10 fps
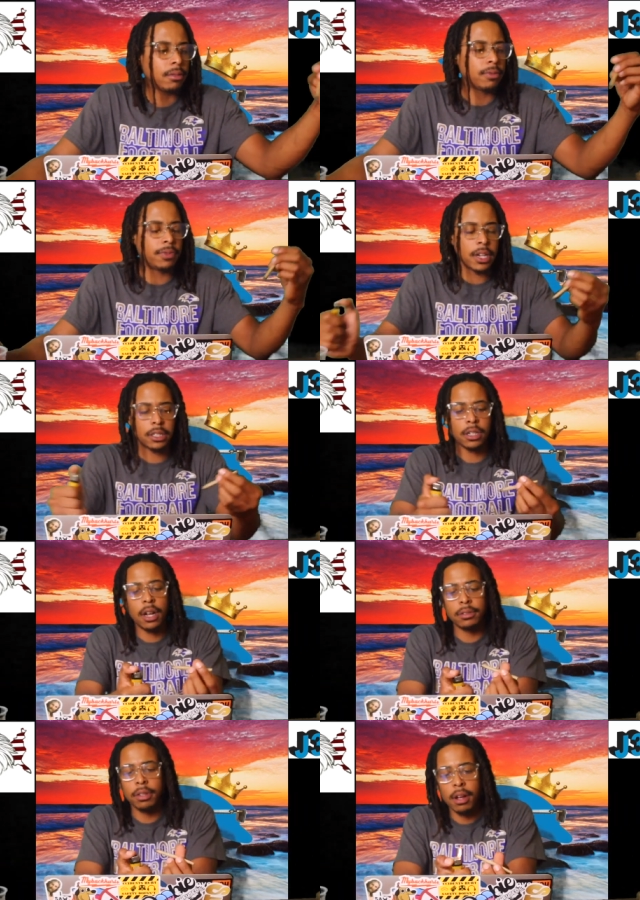Fuck is
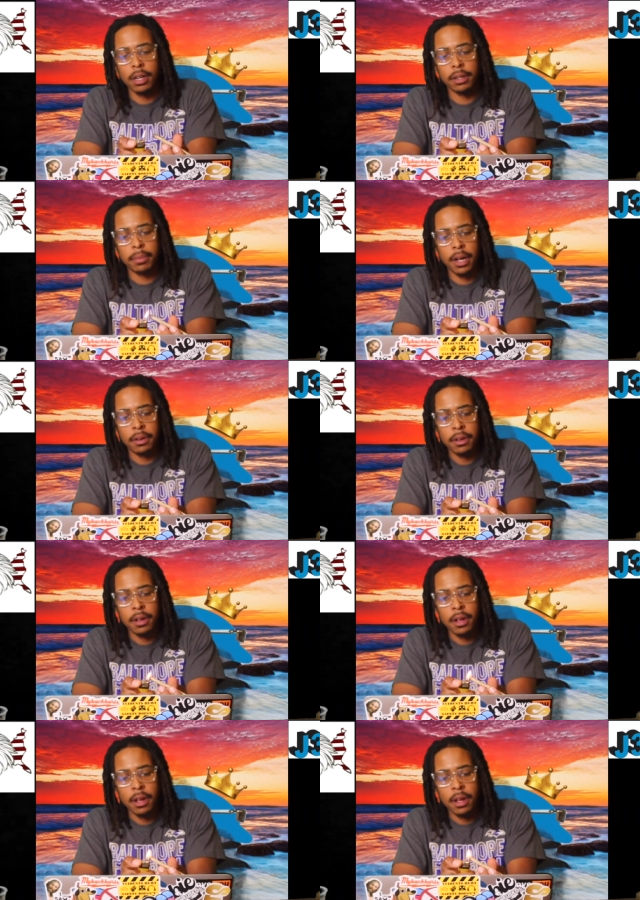y'all talking about?
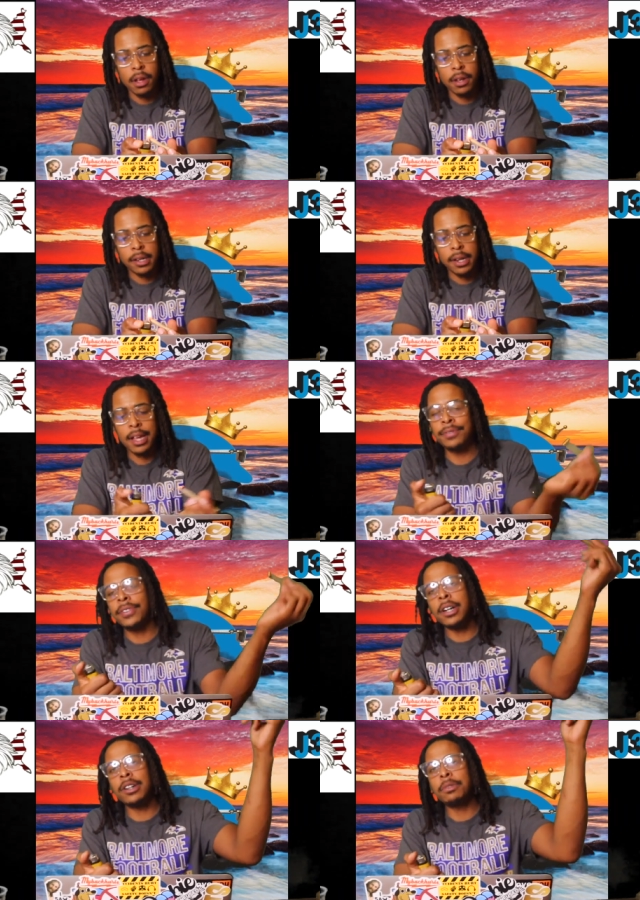And
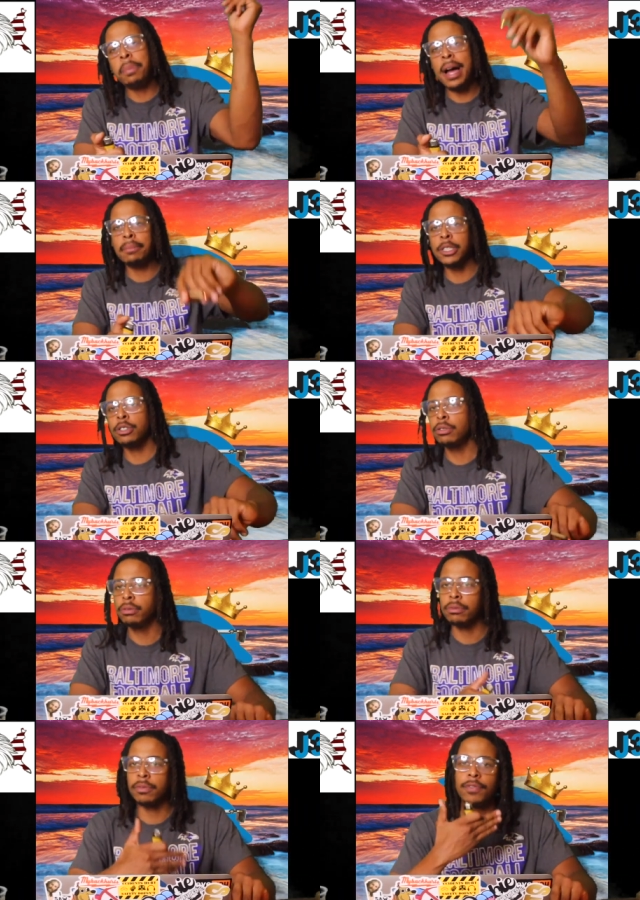fuck Obama too.